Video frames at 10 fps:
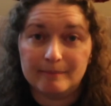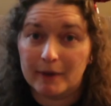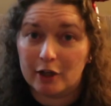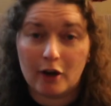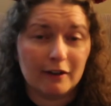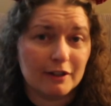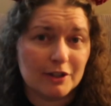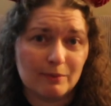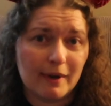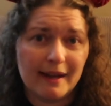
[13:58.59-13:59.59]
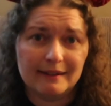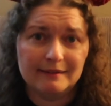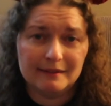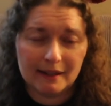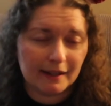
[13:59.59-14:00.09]
my car is
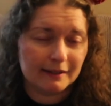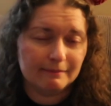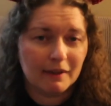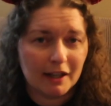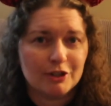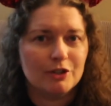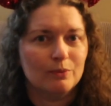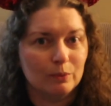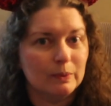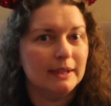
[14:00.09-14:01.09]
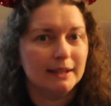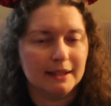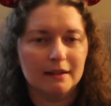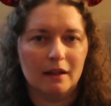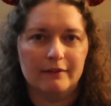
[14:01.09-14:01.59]
red. I, I just
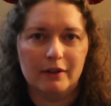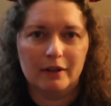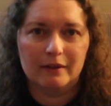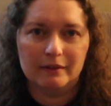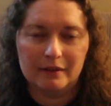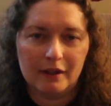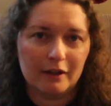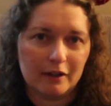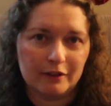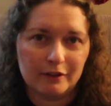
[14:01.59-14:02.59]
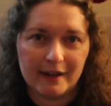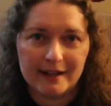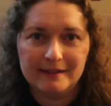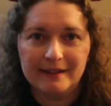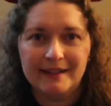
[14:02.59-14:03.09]
really love the, the color
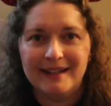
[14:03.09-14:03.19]
red.